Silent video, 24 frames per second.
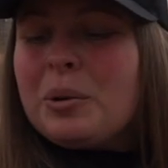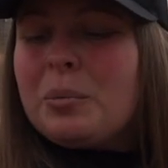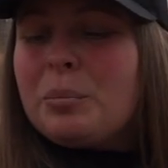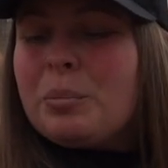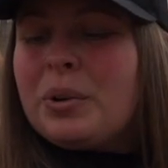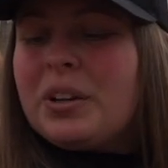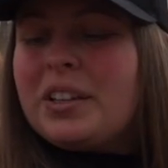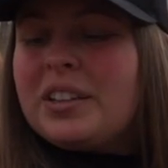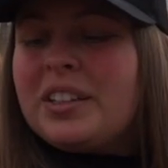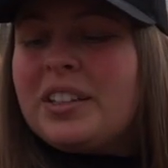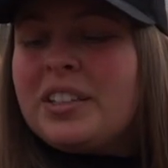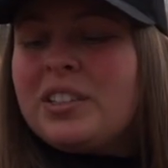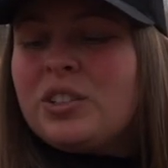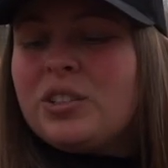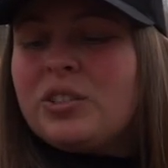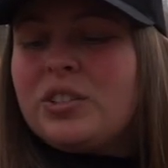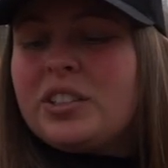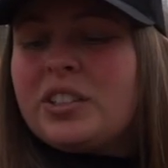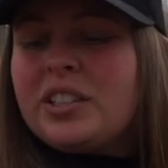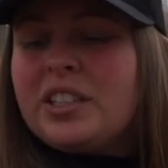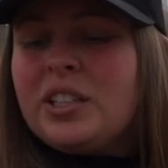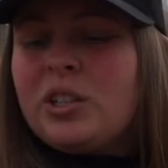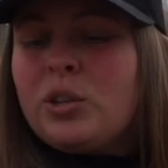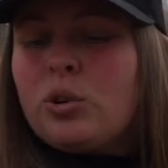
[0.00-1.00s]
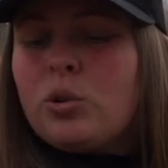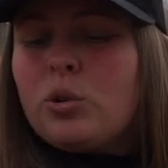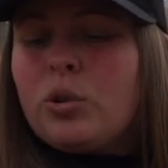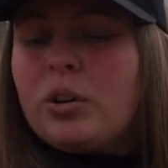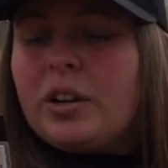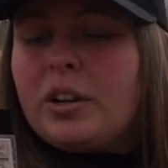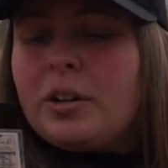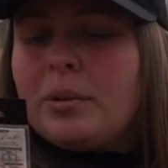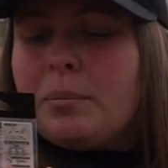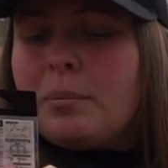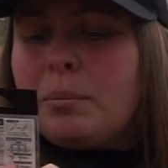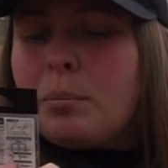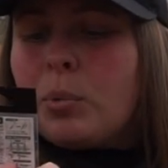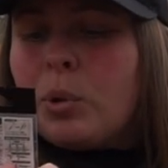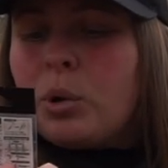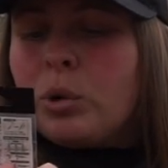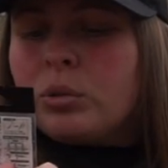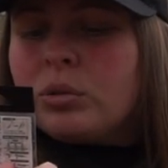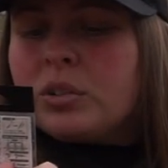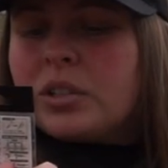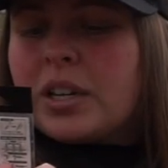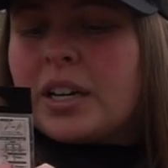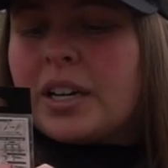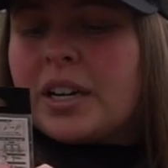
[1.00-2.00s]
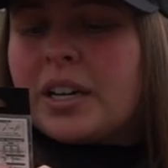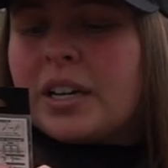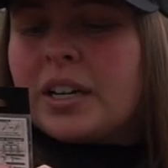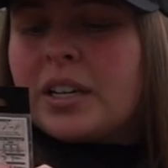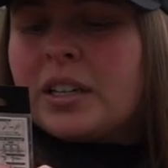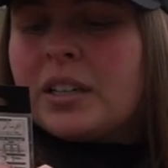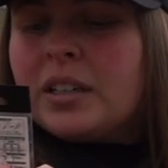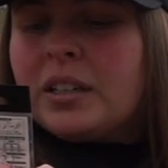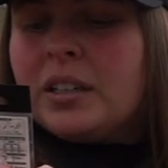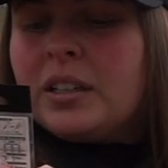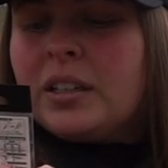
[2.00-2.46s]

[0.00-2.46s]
But these are the Decoy Multi